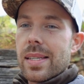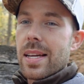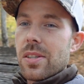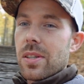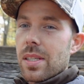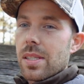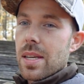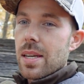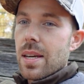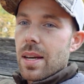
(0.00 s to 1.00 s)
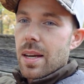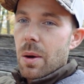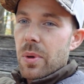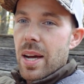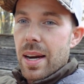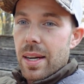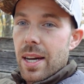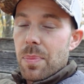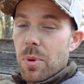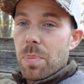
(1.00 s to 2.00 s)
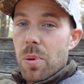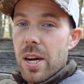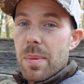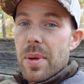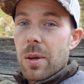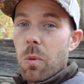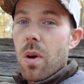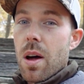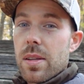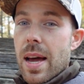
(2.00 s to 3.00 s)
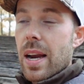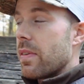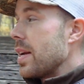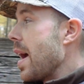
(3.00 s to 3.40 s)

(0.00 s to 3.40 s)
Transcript: And as you can see, now we got a couple pretty big walls out of it.